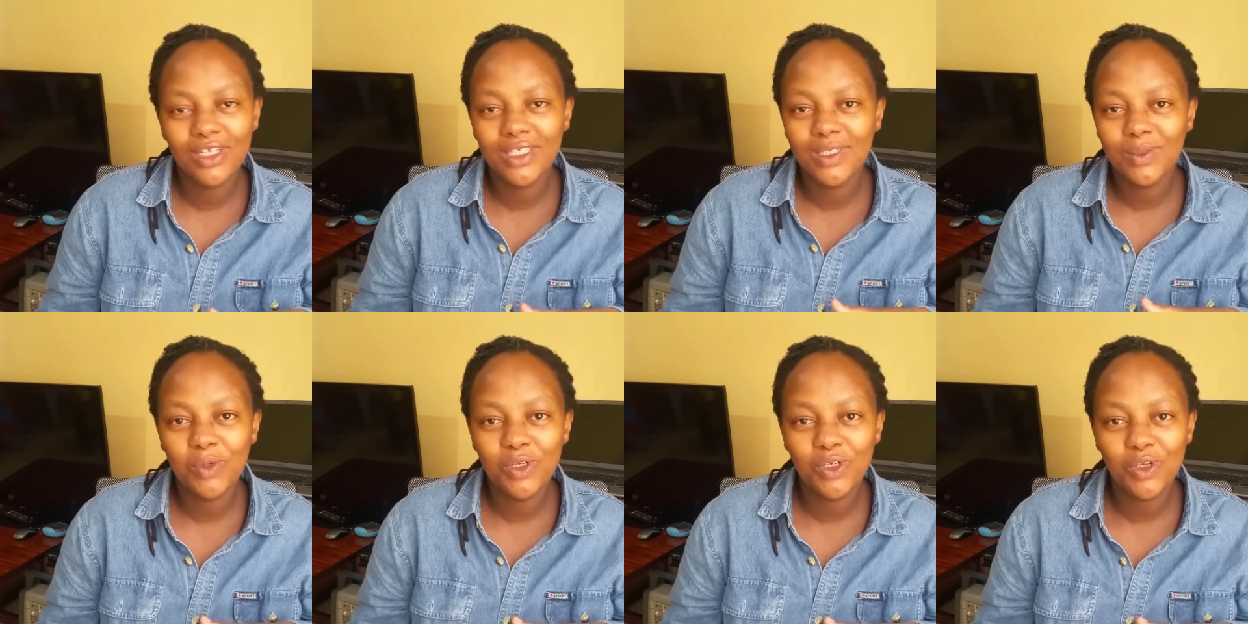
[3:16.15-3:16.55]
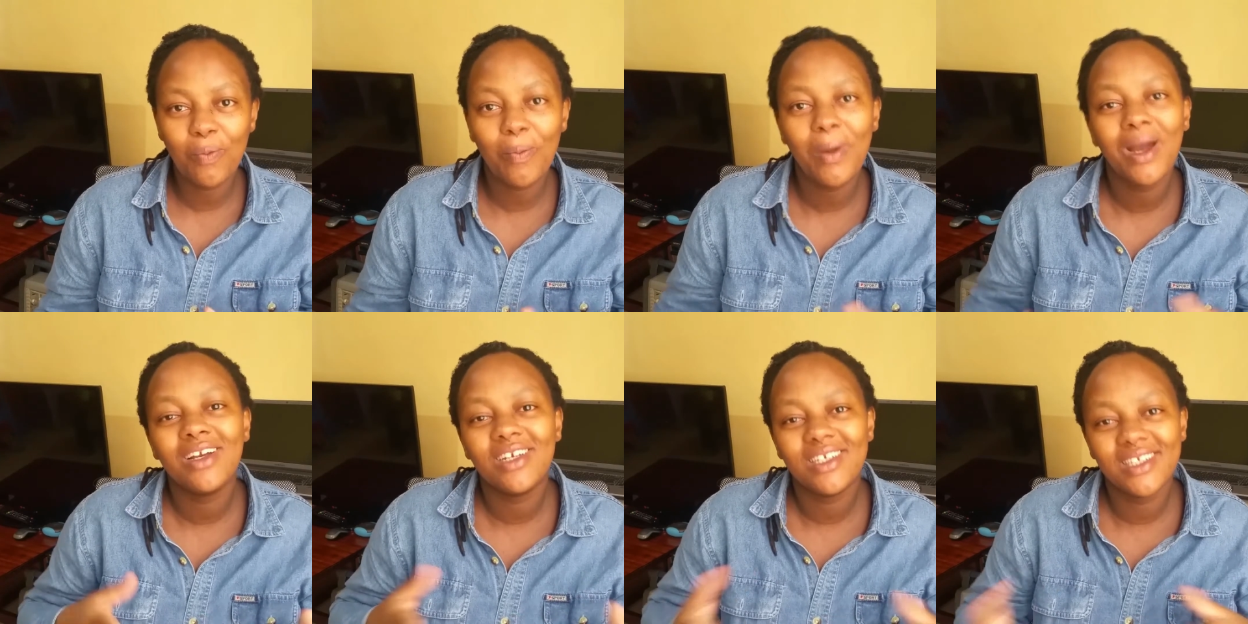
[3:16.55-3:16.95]

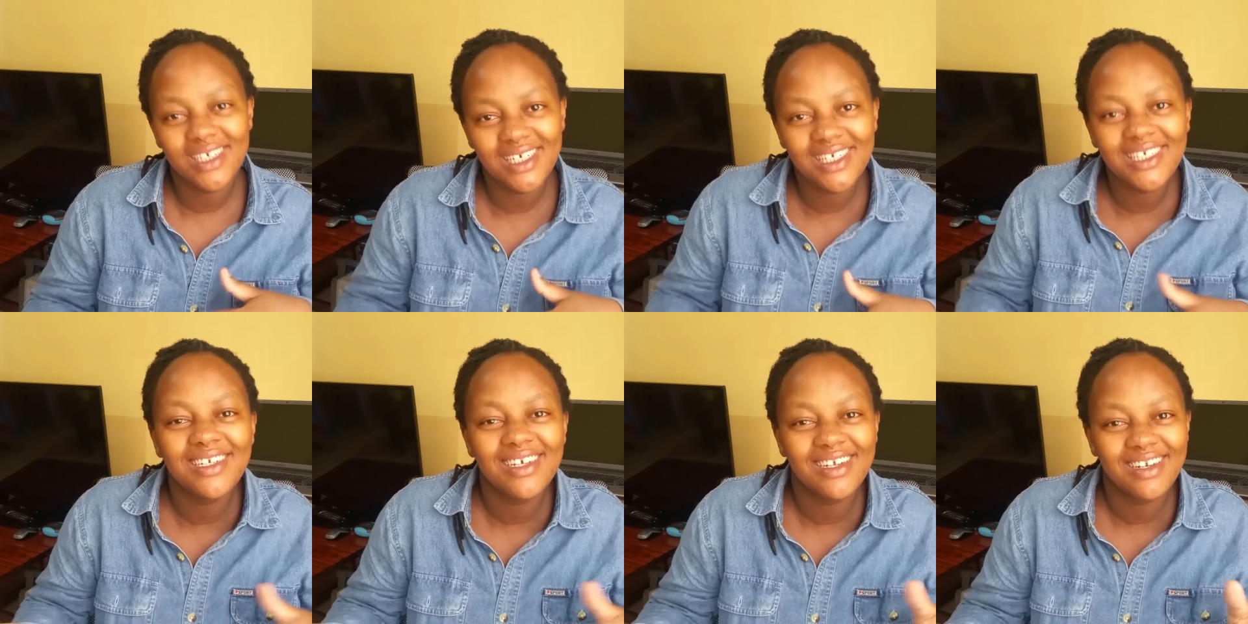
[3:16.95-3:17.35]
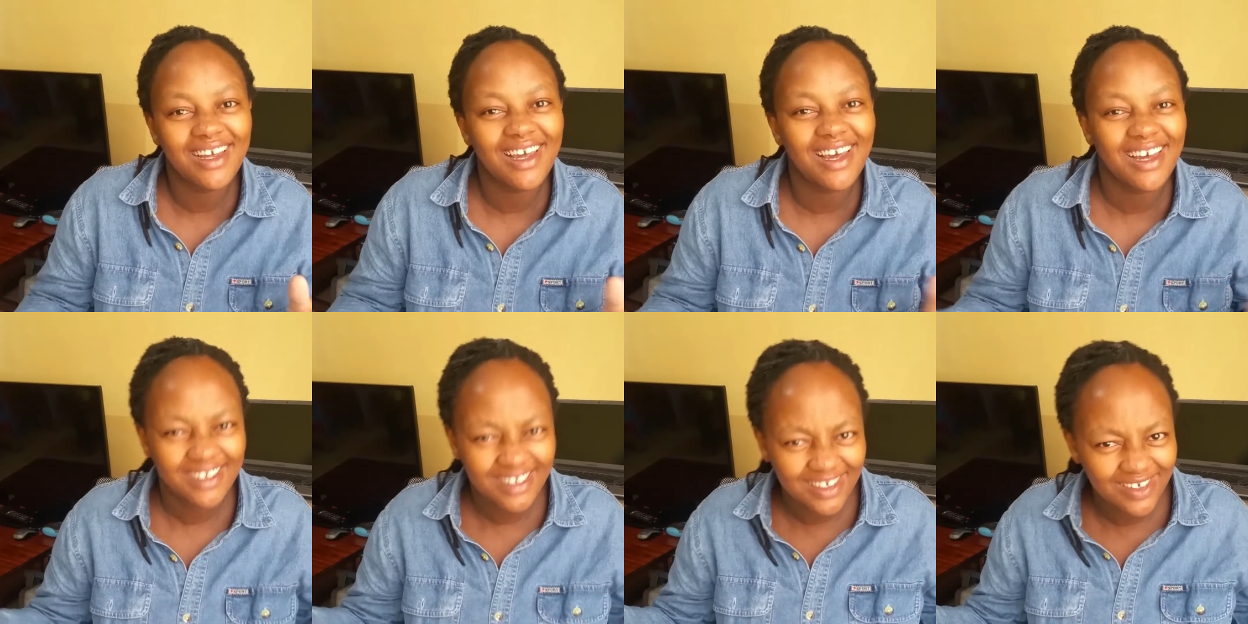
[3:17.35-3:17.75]
hospital bag just in
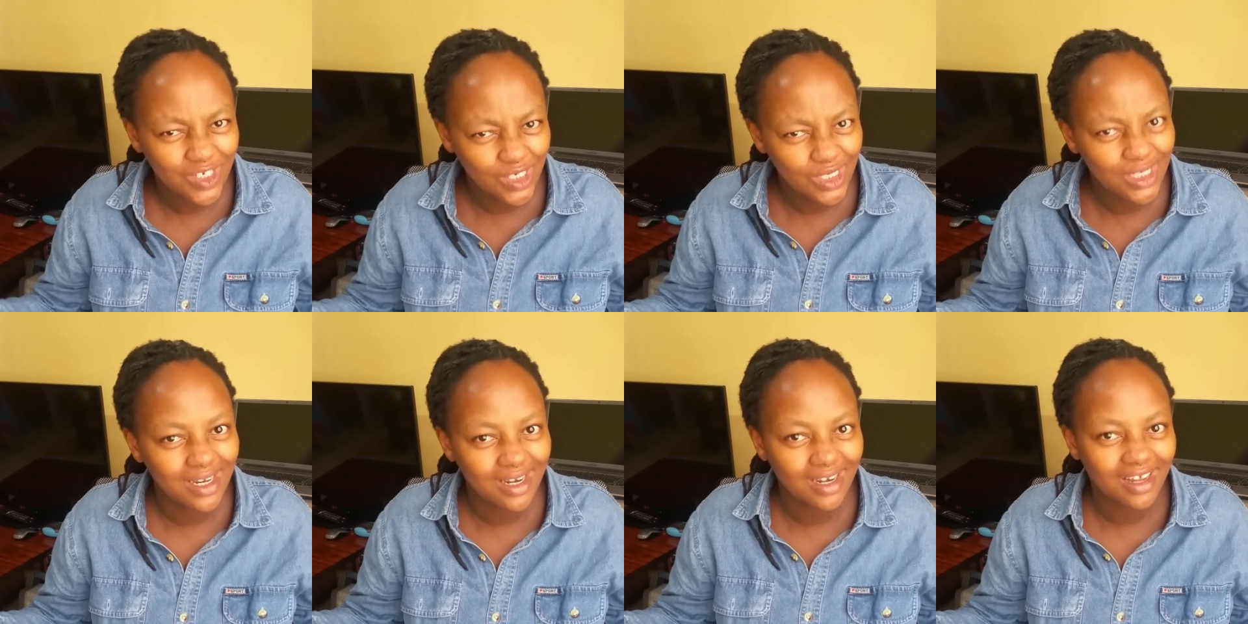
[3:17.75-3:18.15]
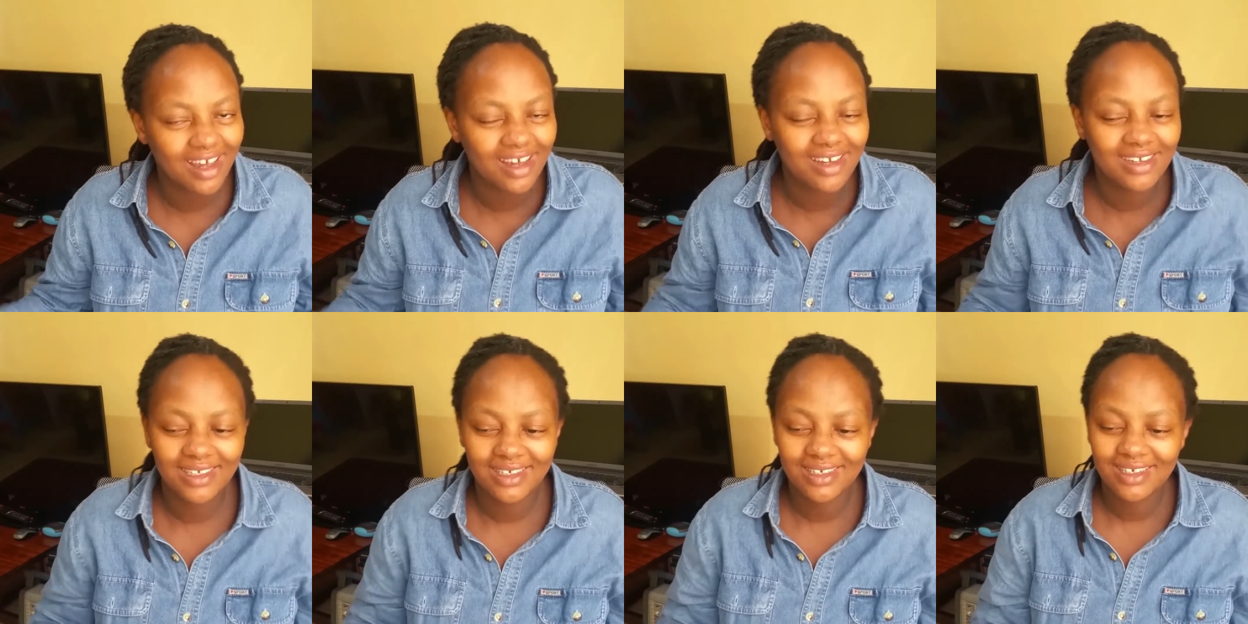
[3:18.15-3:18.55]

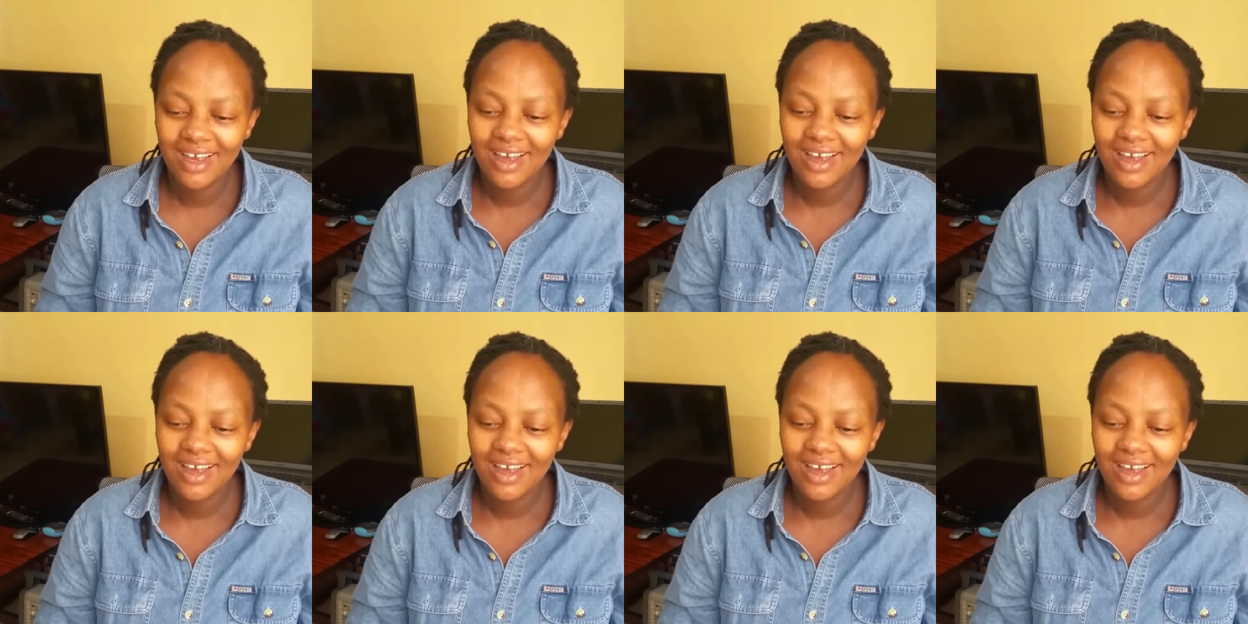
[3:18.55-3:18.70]
case,